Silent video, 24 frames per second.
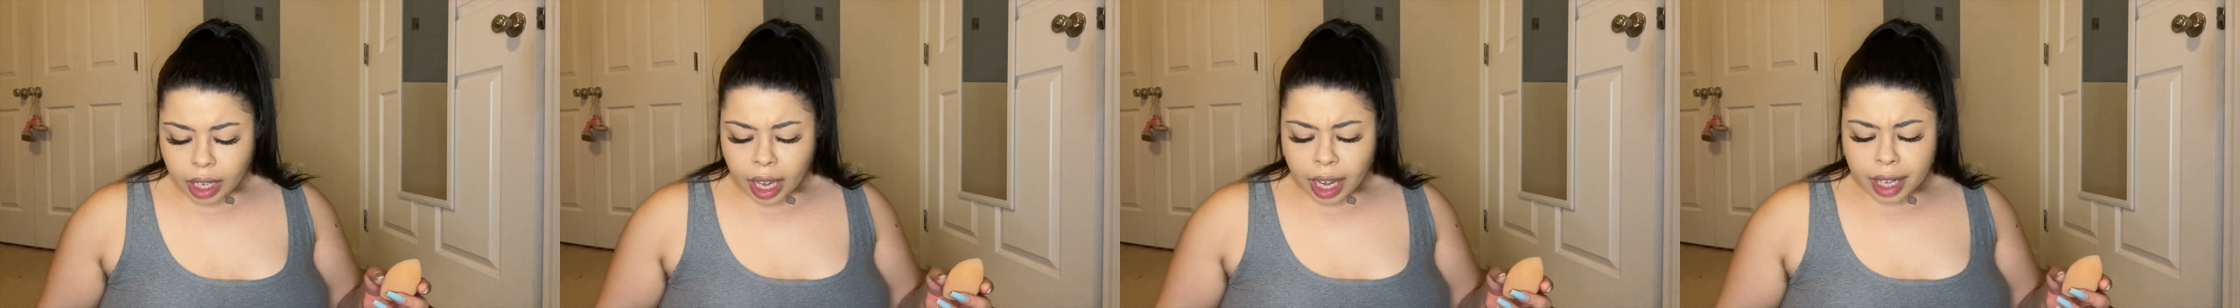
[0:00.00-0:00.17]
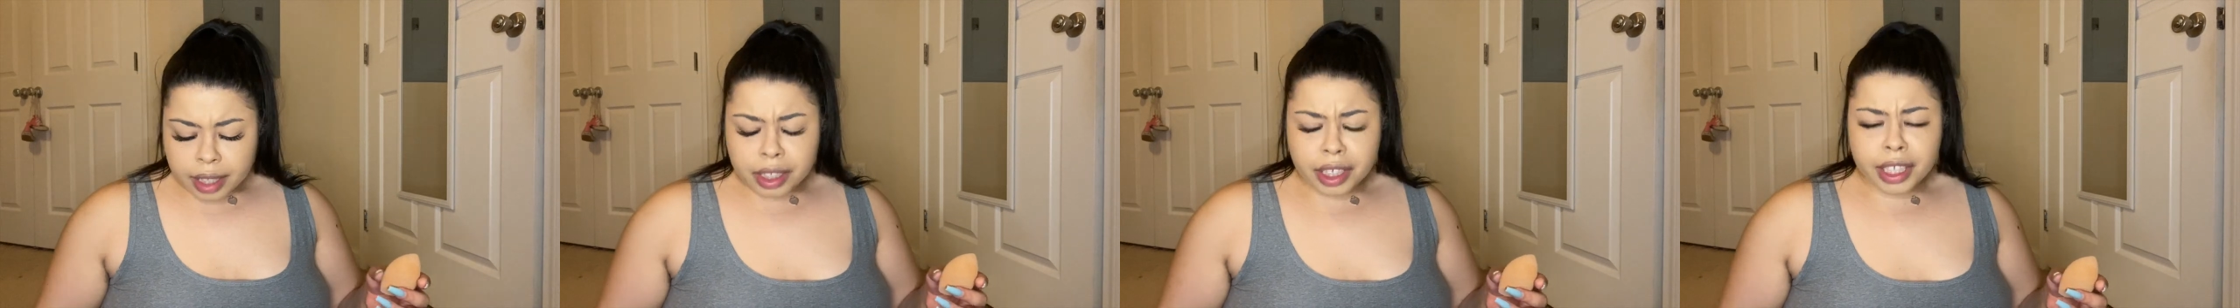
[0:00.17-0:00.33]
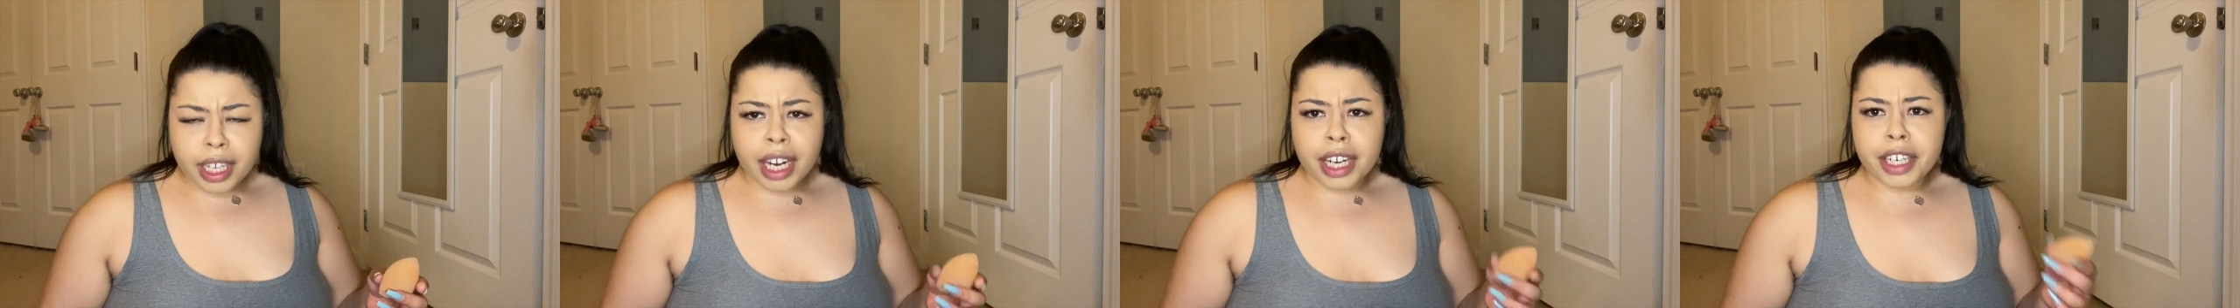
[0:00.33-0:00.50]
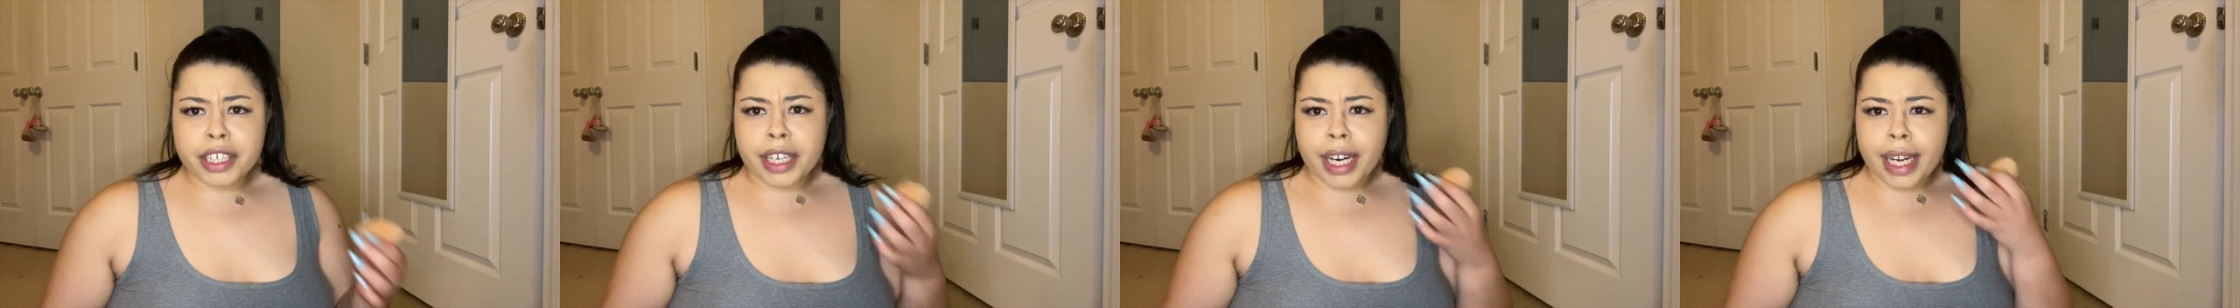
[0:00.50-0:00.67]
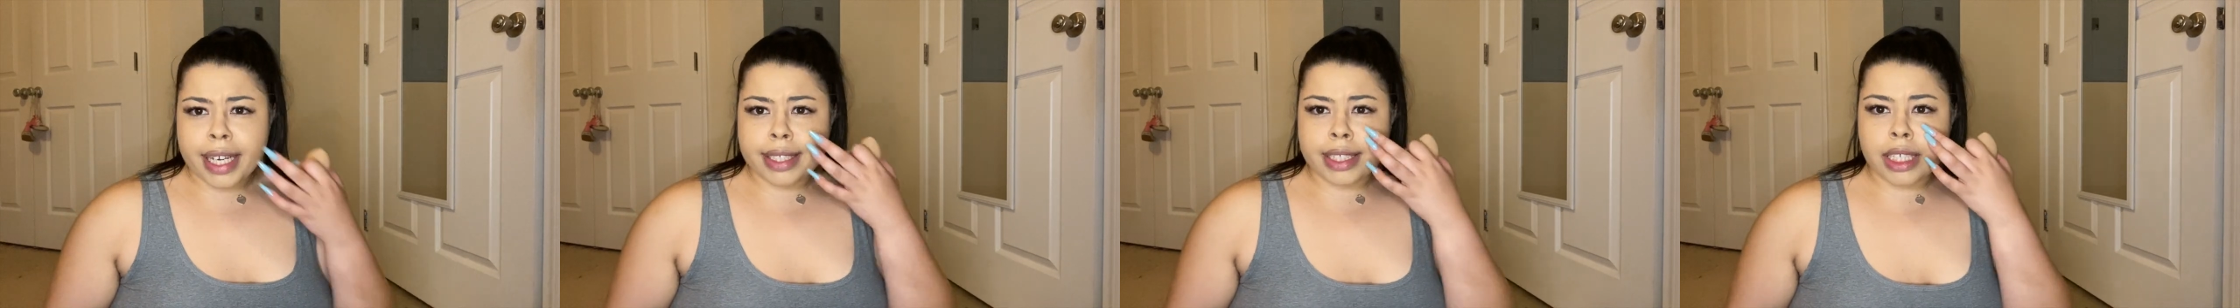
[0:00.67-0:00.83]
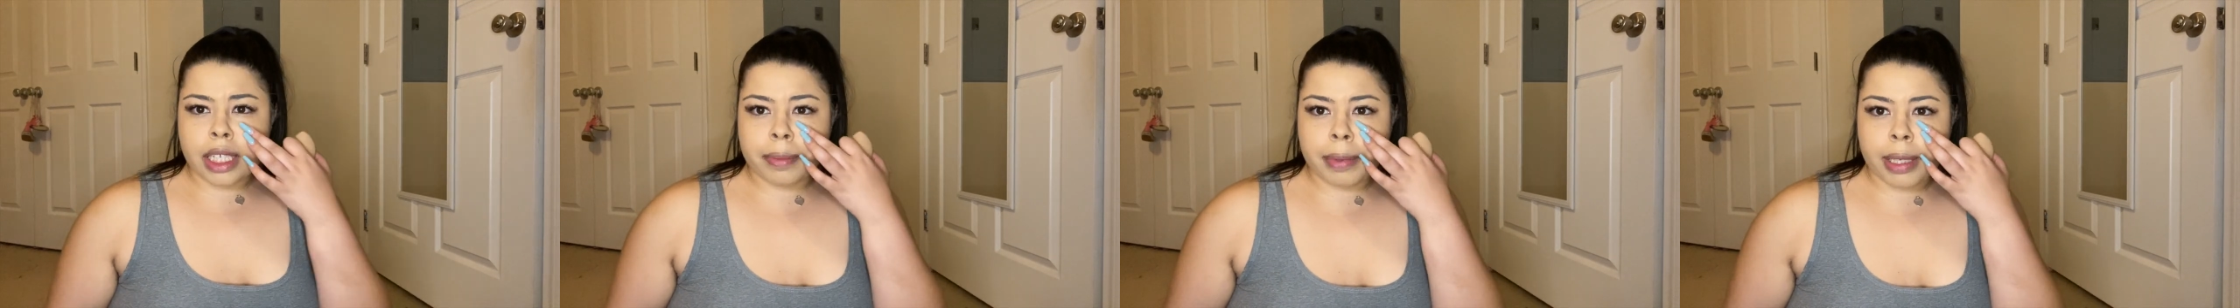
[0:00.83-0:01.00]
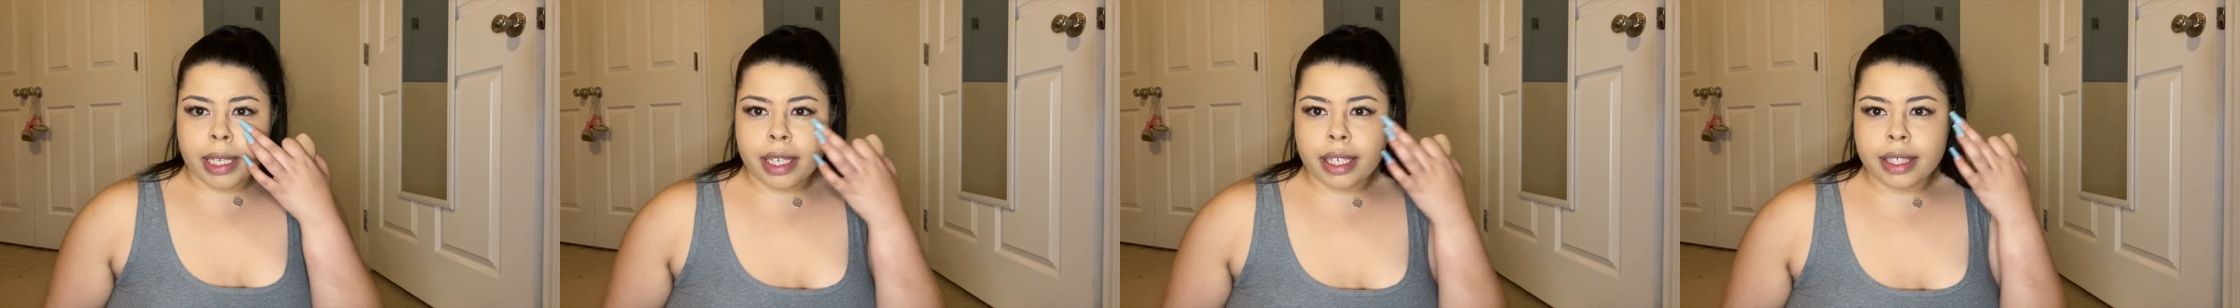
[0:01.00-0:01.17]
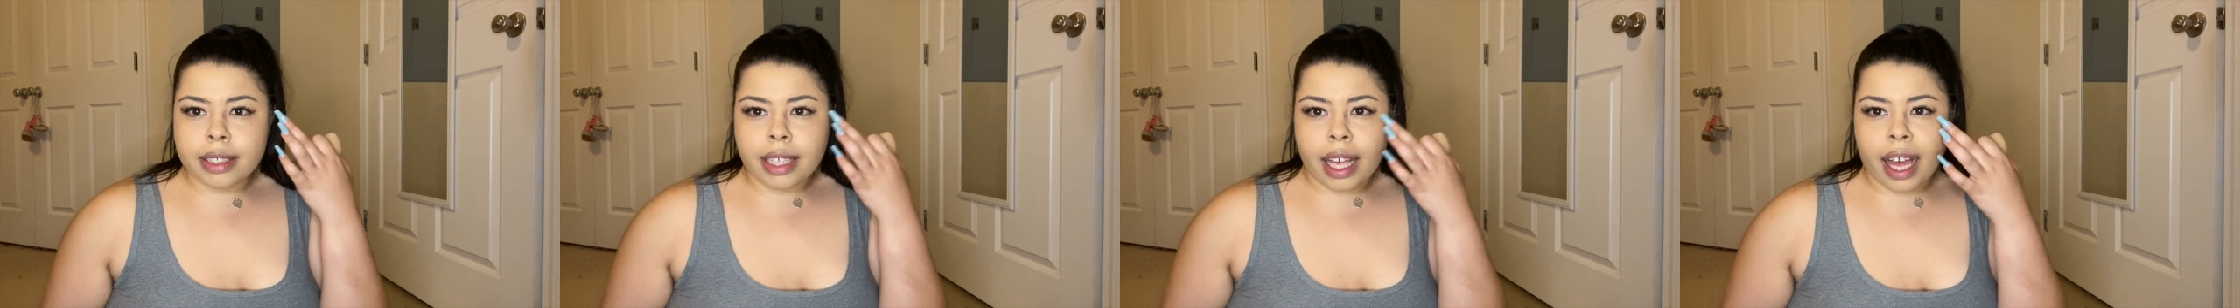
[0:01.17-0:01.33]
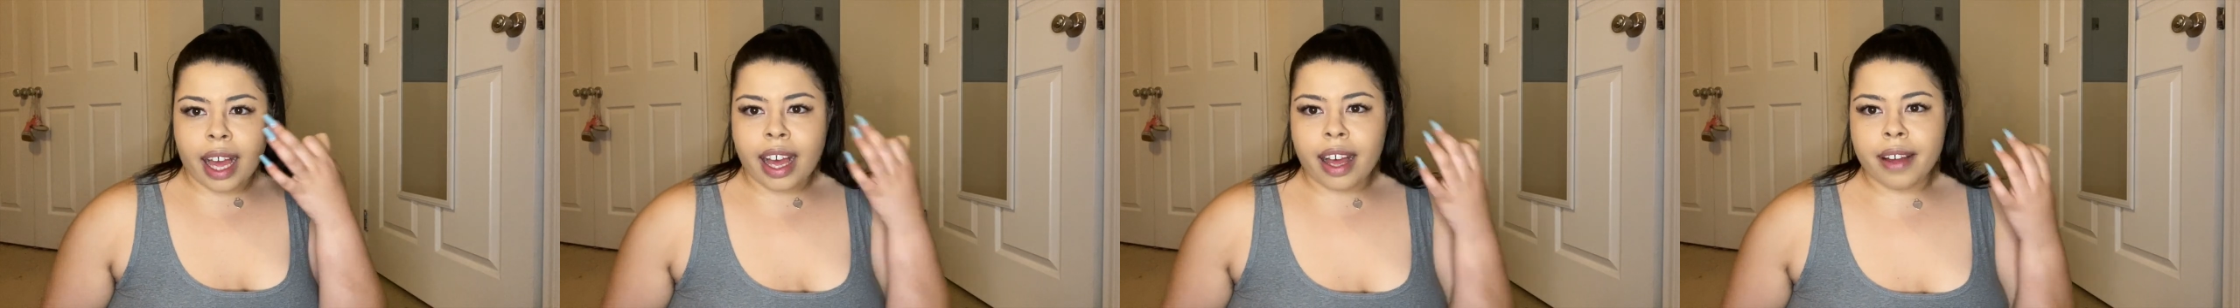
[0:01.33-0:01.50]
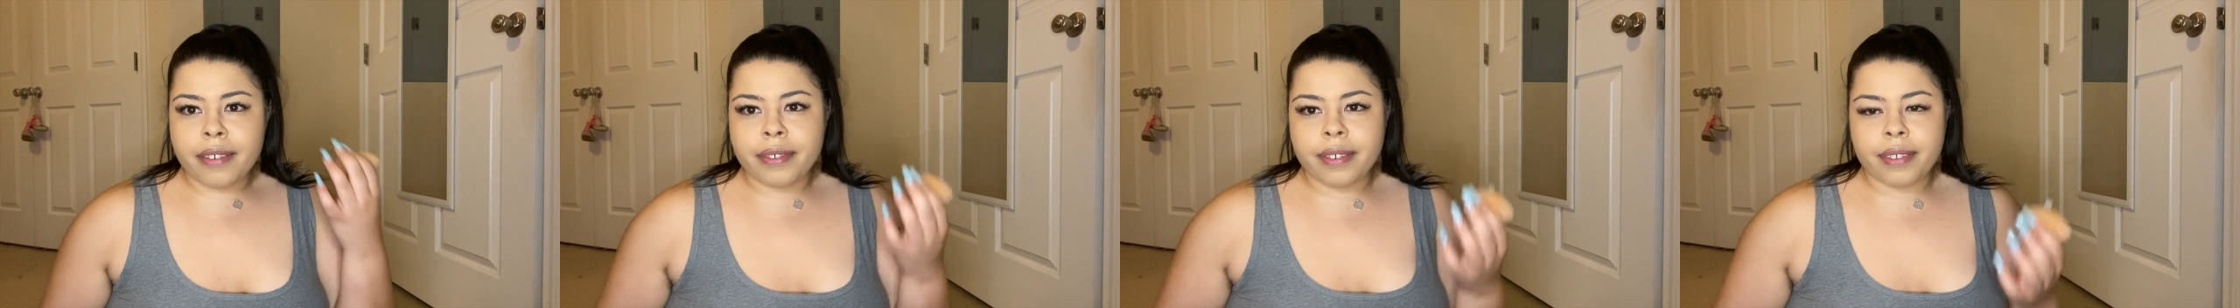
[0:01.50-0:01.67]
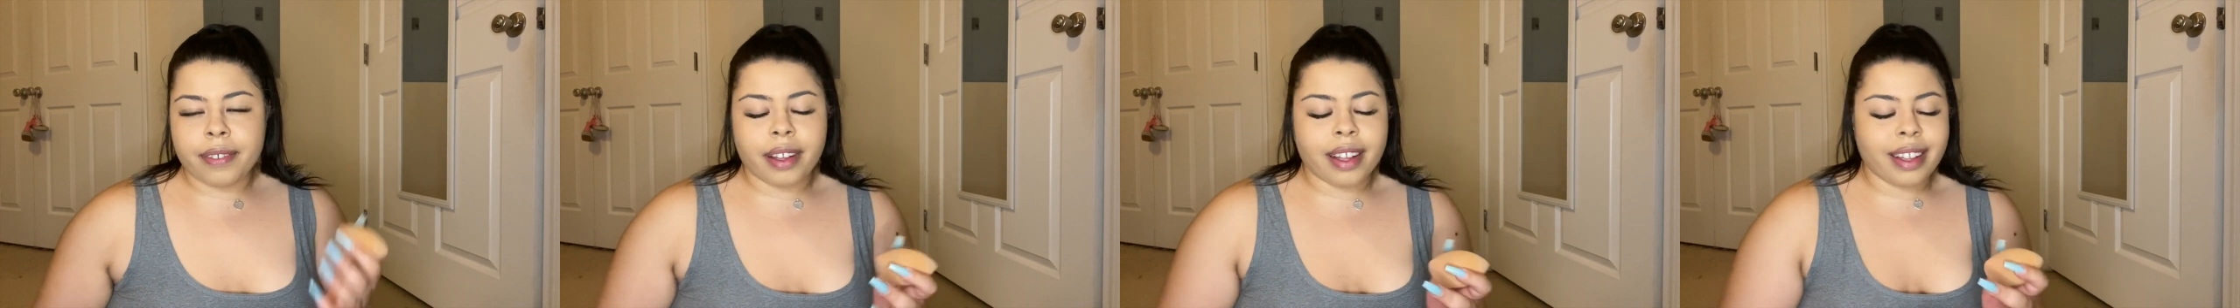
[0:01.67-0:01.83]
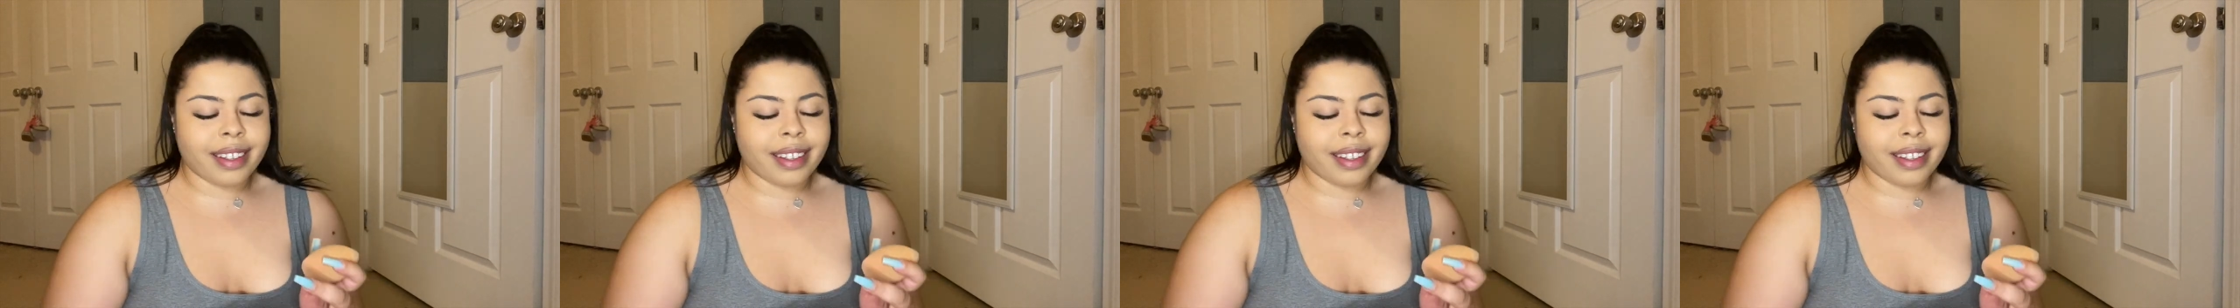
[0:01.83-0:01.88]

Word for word: I look kind of crazy because I have